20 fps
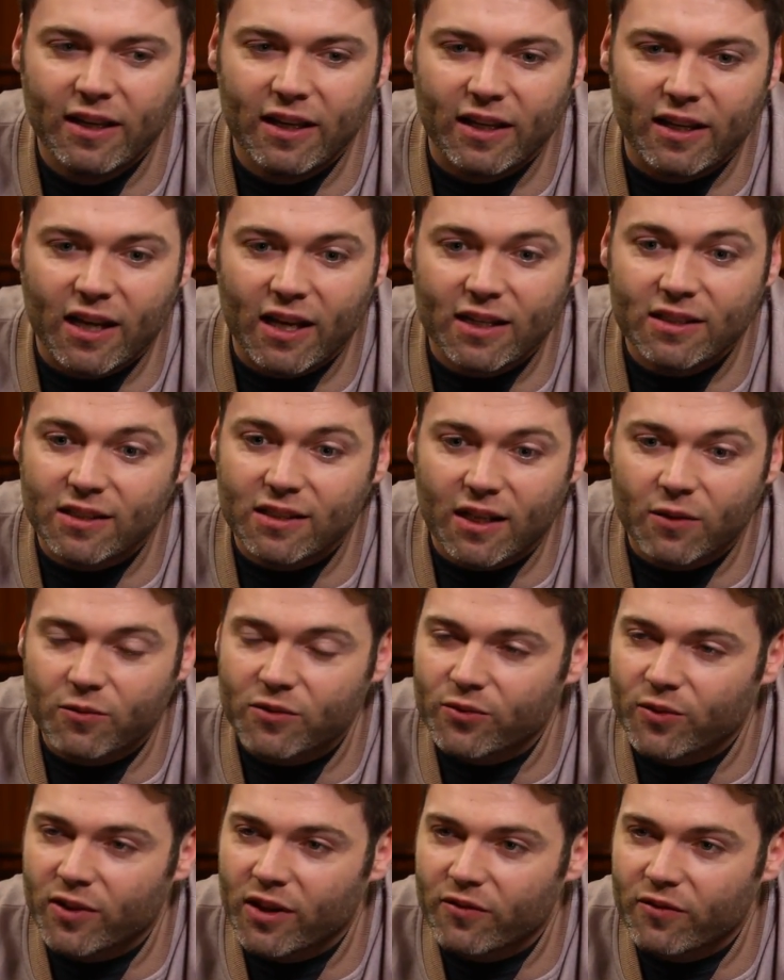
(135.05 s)
And Einstein
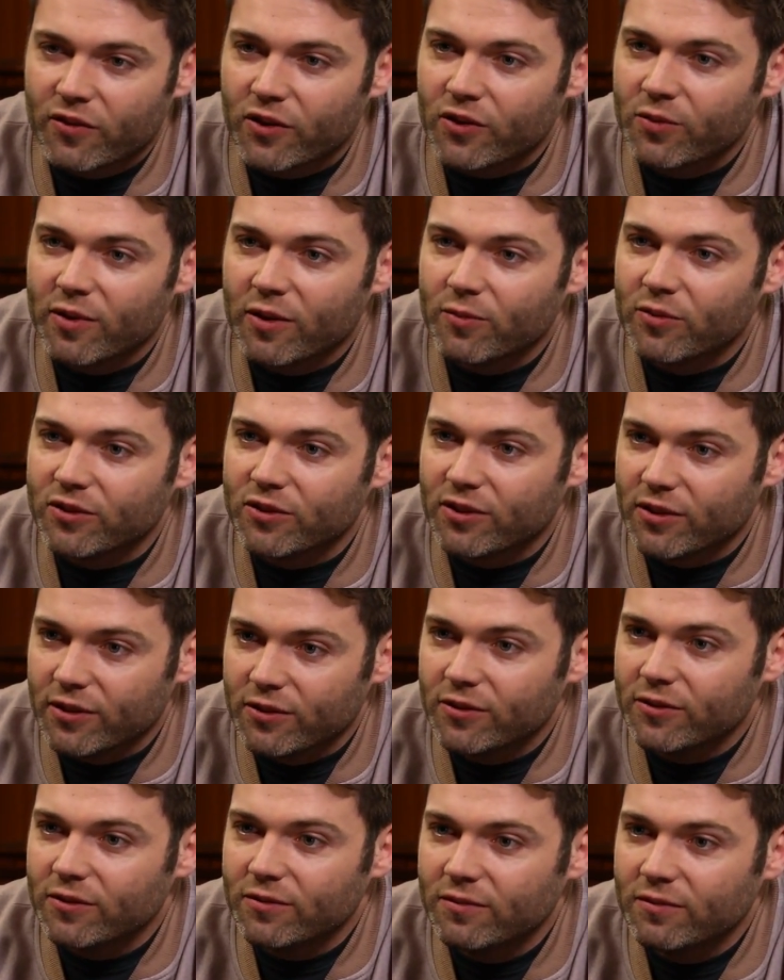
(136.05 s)
was one of the first people
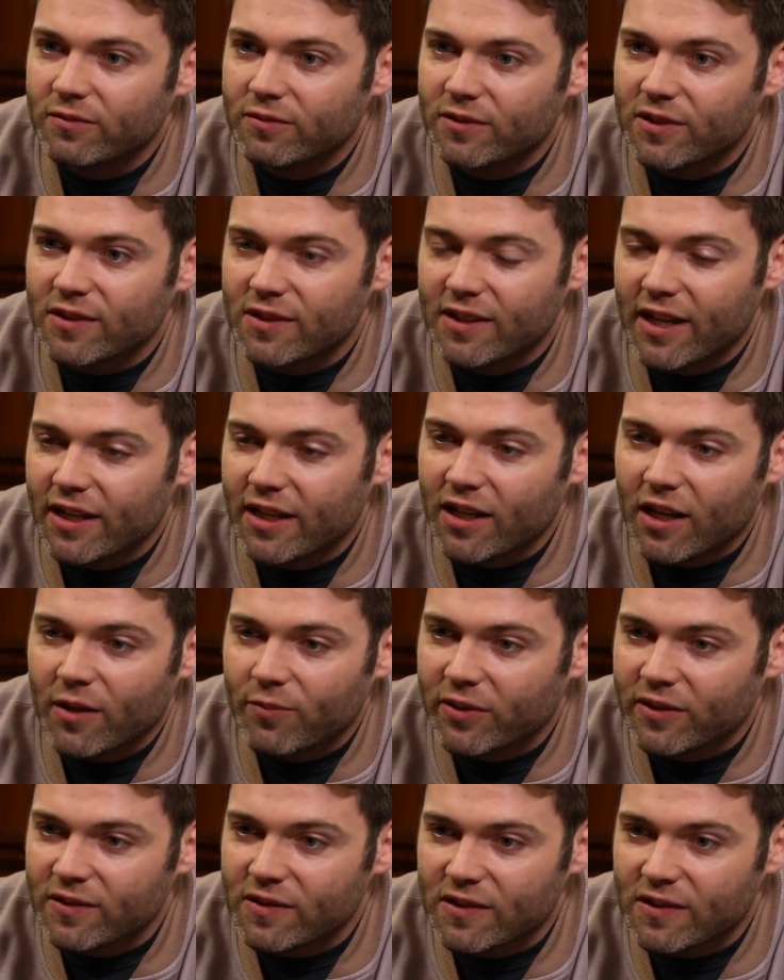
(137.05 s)
to, to stand
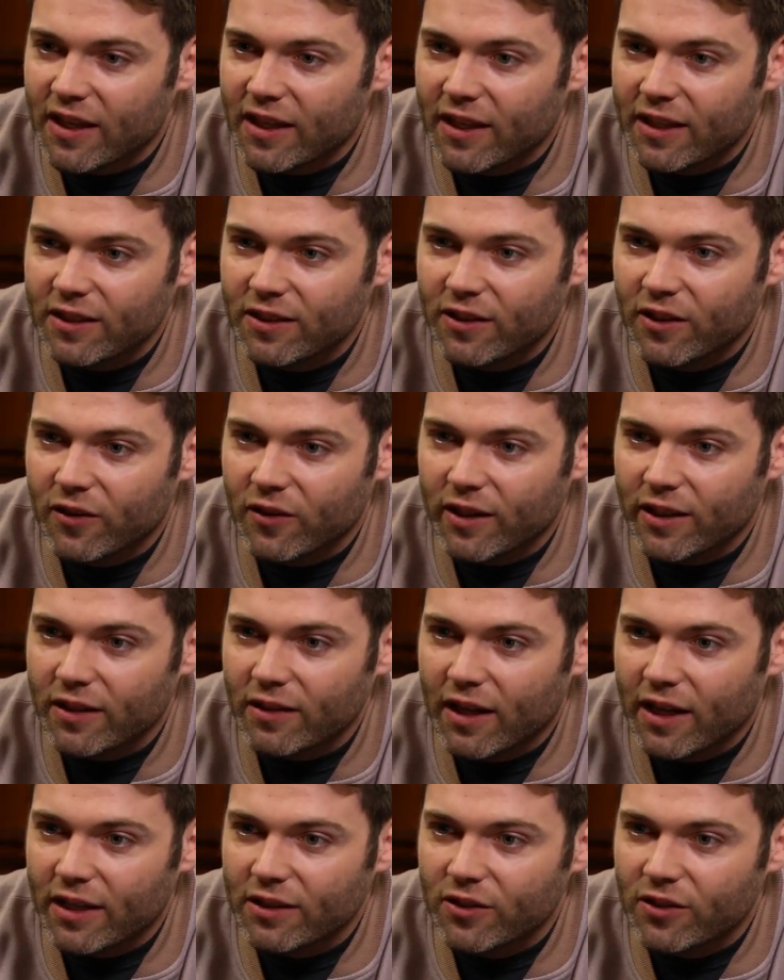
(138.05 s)
up and say, you know, I,
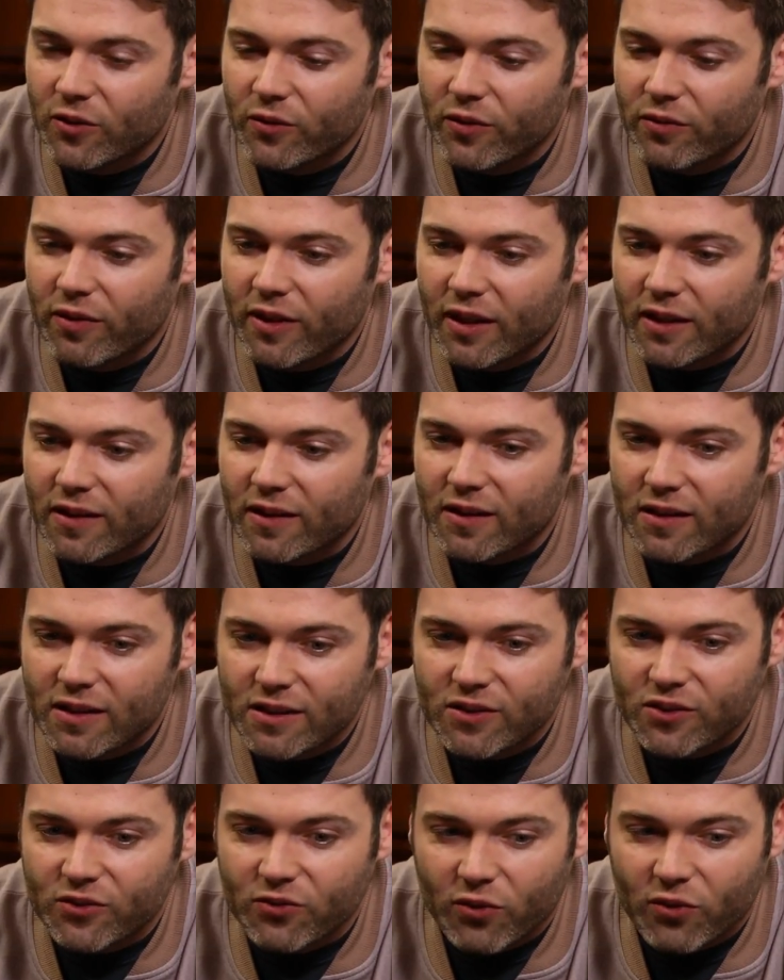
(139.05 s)
I don't think
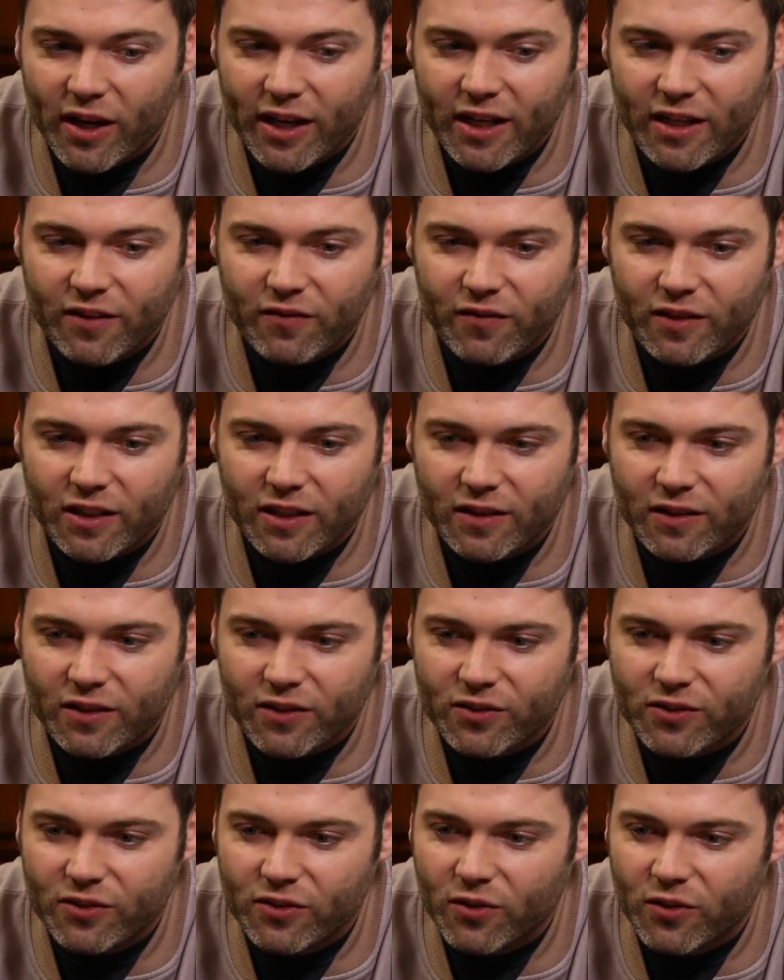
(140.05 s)
this is right. I feel like
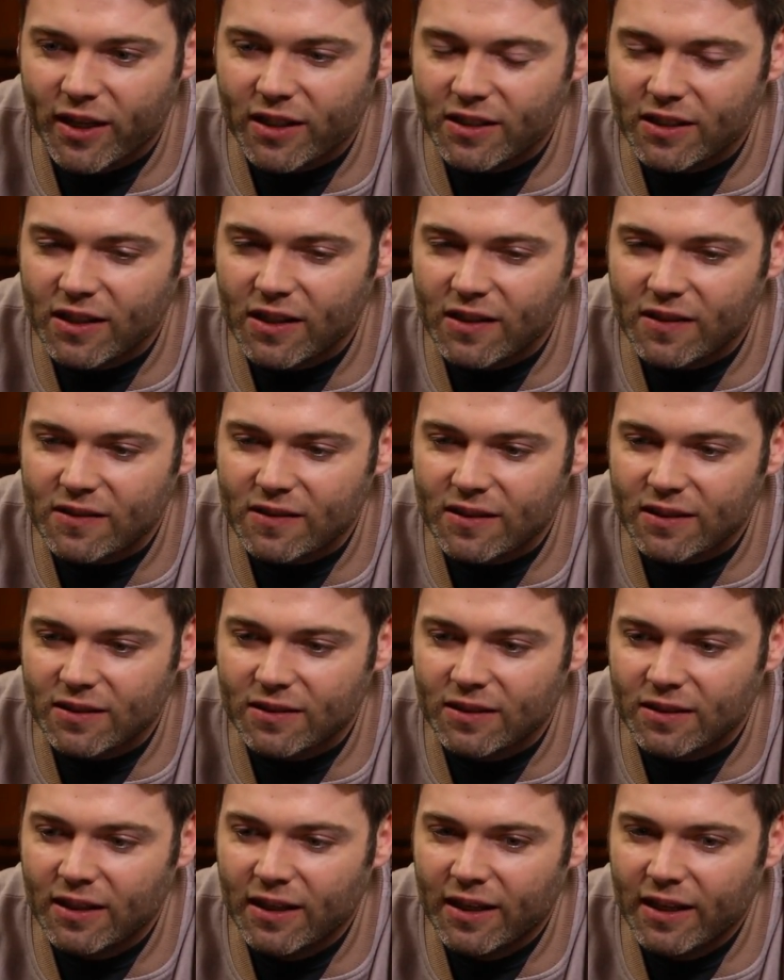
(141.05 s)
there's new ideas,
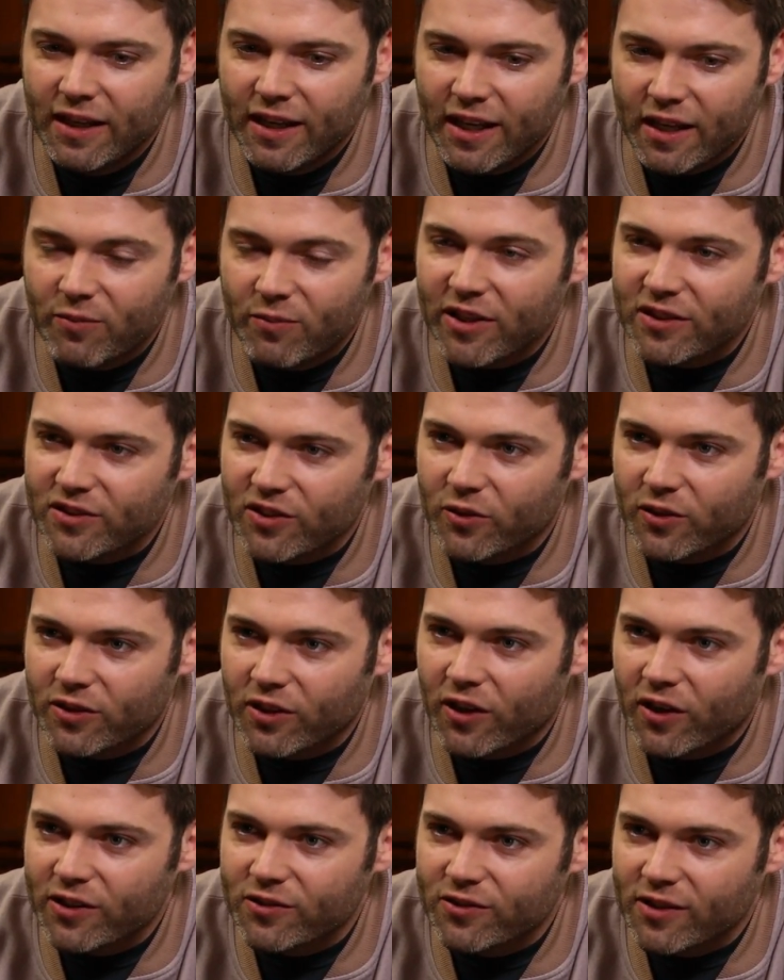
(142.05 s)
and, and Besso
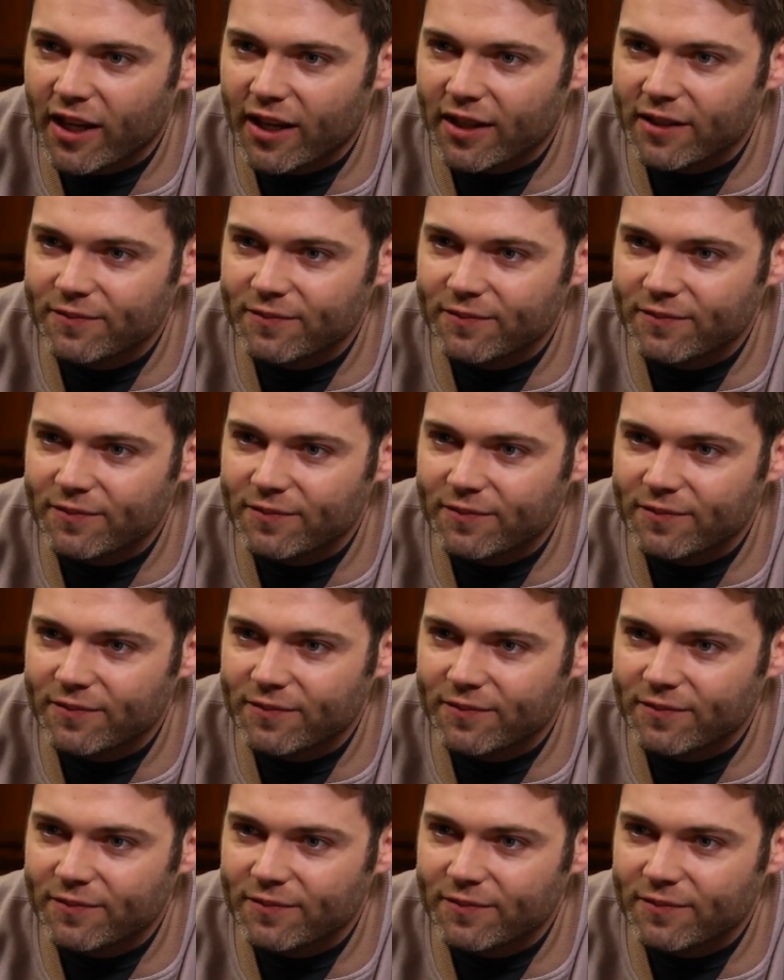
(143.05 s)
encouraged that.